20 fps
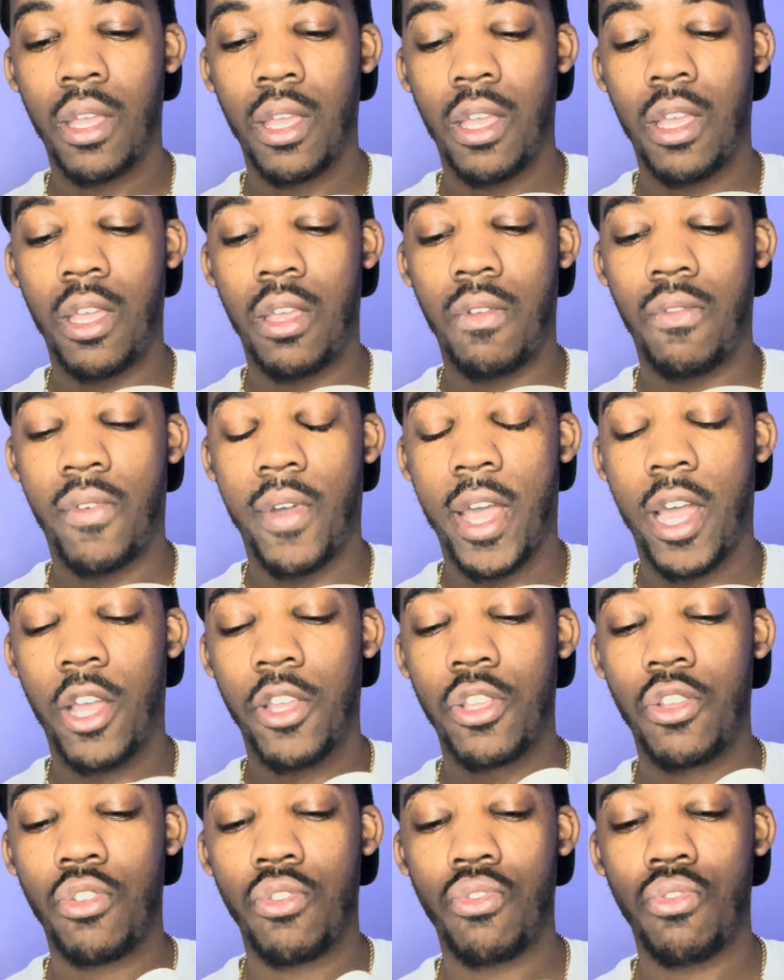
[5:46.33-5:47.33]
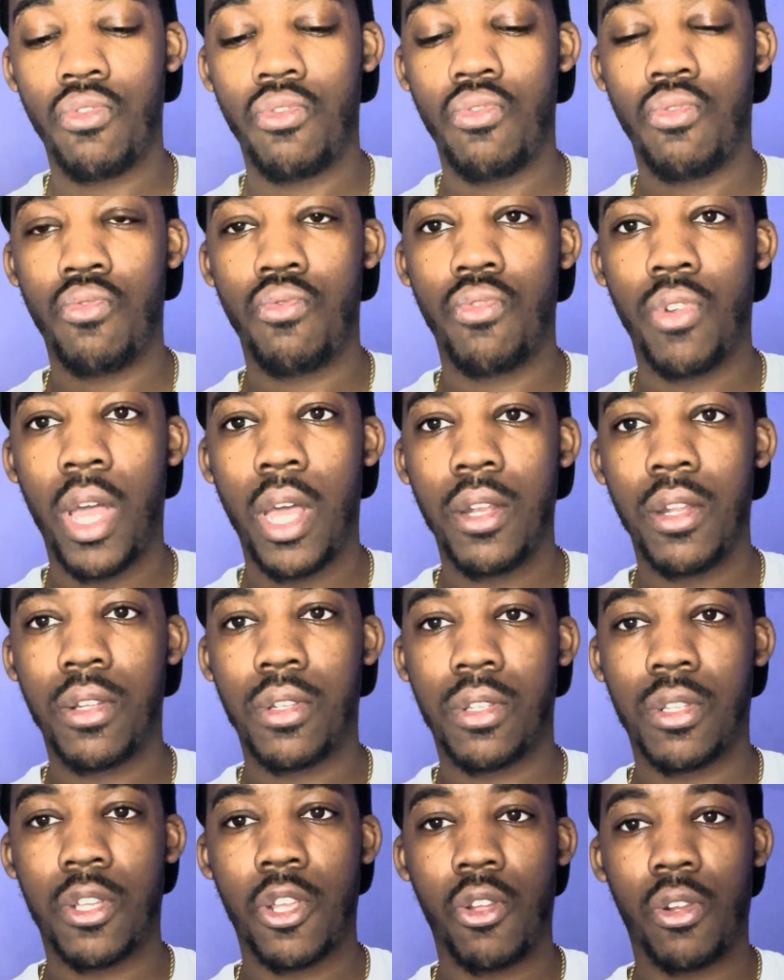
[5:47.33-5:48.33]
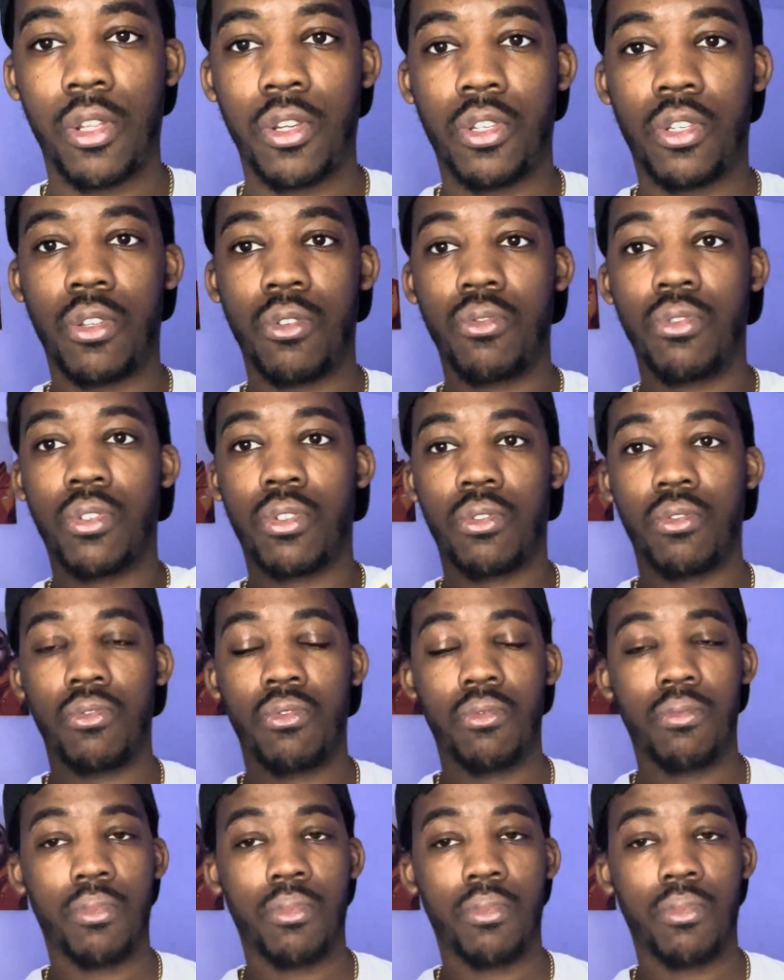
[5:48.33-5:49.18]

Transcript: in value, not necessarily too soon,